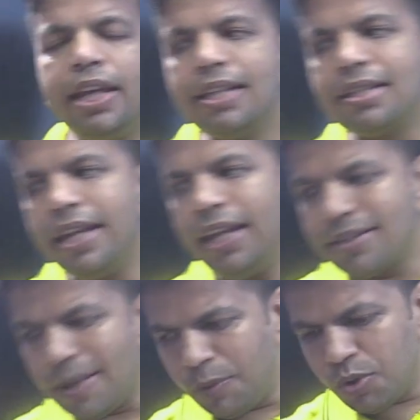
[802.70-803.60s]
say,
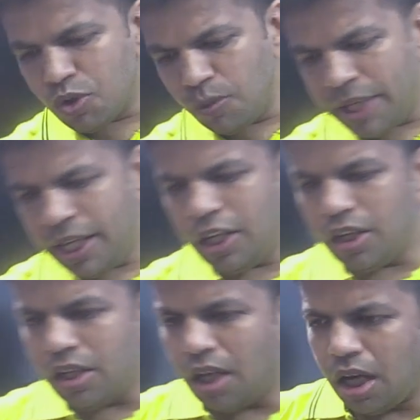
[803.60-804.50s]
supposed to
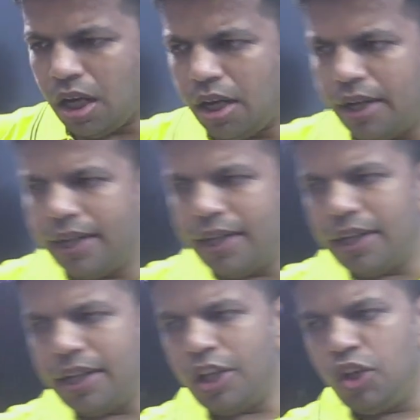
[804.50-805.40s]
be
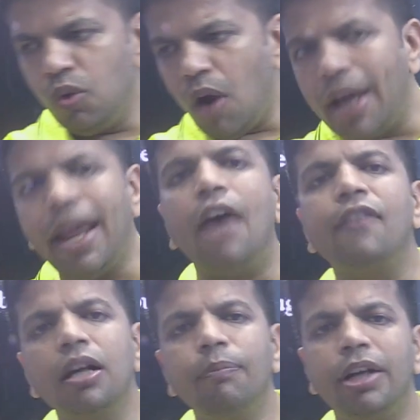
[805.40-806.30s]
you are
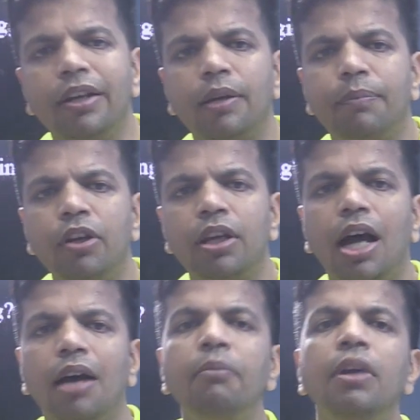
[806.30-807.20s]
having a particular
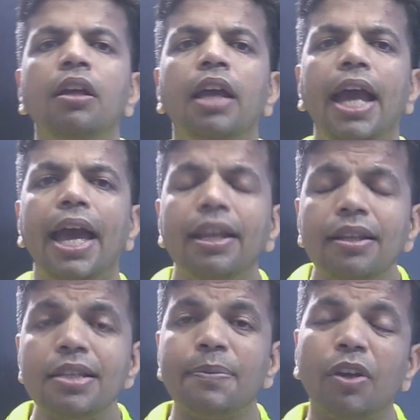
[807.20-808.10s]
program, and in
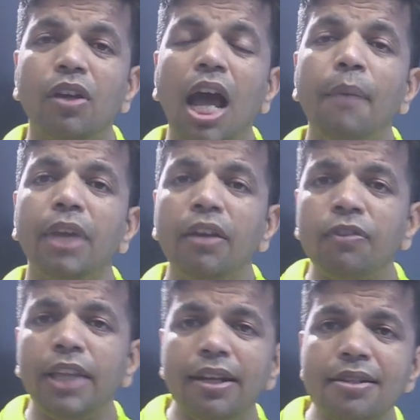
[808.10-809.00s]
this program if
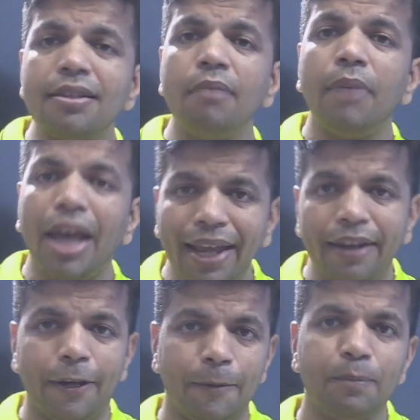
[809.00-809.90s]
there is some
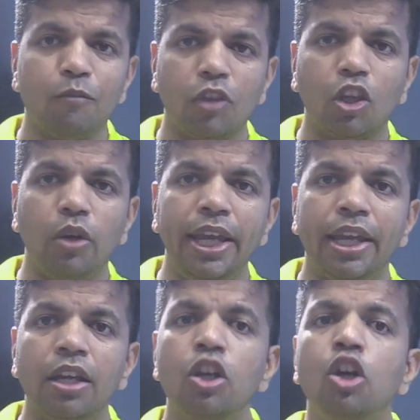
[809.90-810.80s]
error,
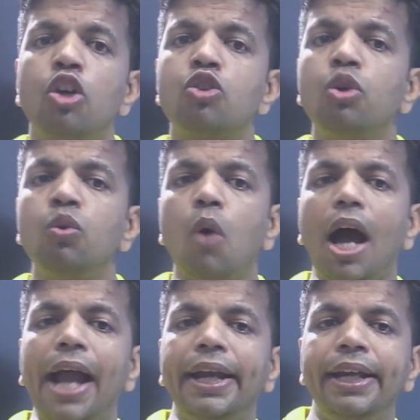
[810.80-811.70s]
okay, so to
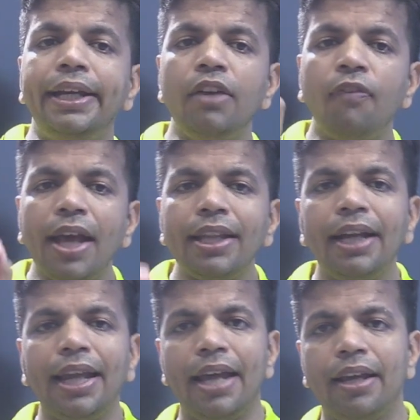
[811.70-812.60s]
identify
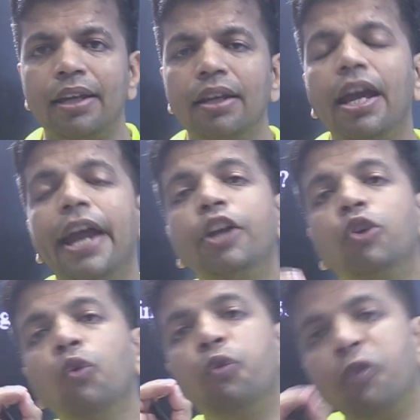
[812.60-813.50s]
that error and
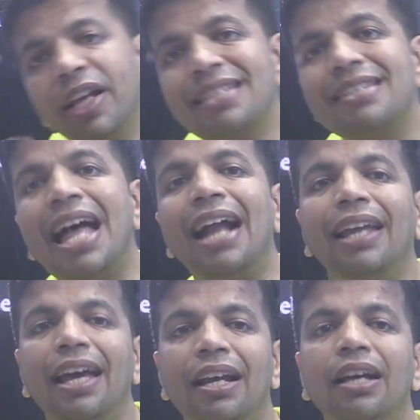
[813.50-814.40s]
to fix that
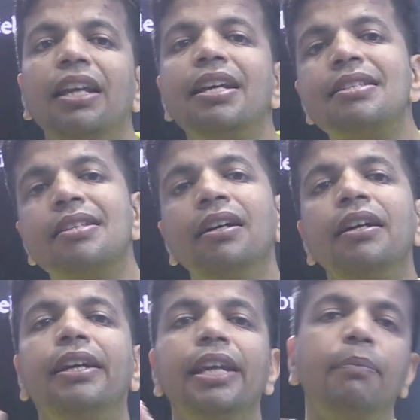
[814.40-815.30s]
error is
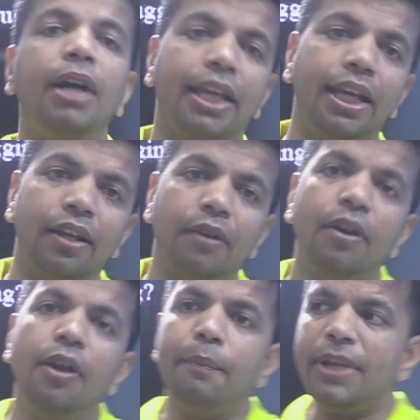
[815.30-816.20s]
the debugging.
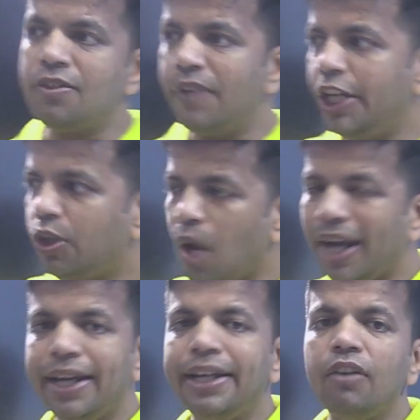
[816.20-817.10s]
Means we need to
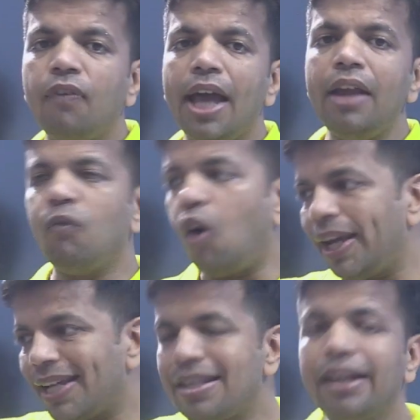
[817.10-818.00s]
identify what
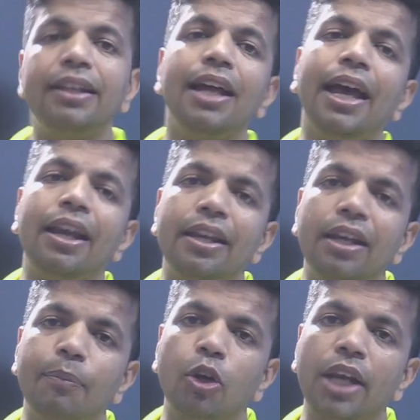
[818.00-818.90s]
exactly the error in a
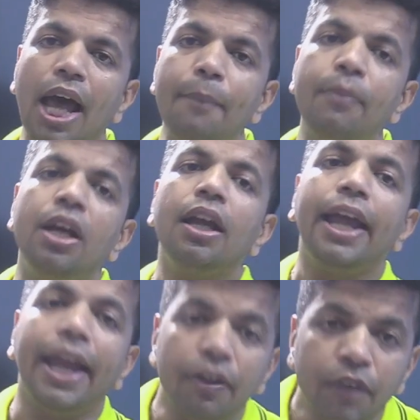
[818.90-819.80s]
program,
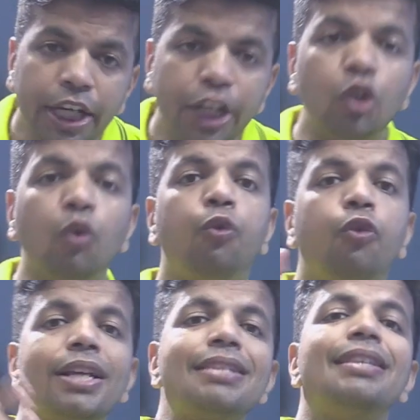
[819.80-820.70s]
and we need to
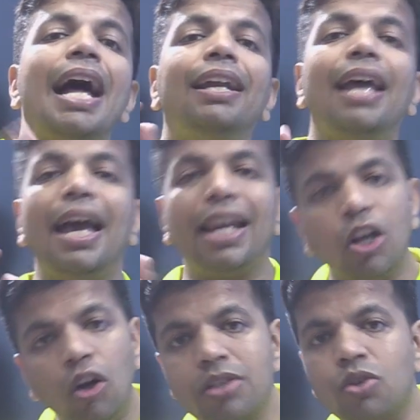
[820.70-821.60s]
fix that error
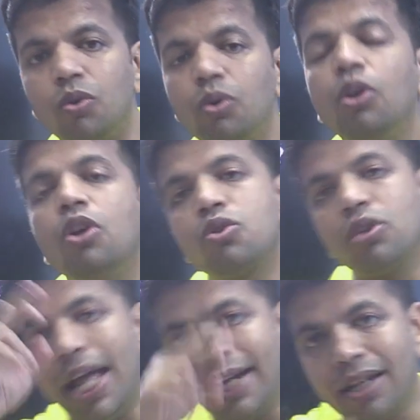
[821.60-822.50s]
also.
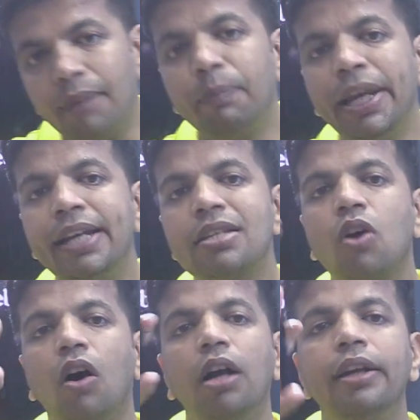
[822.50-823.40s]
That complete is
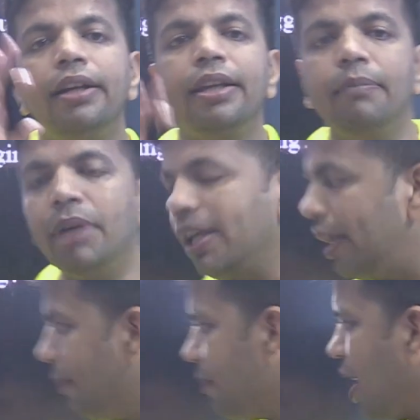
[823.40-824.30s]
called
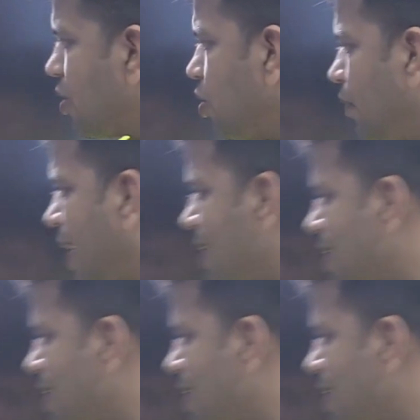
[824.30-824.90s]
debugging. So we can say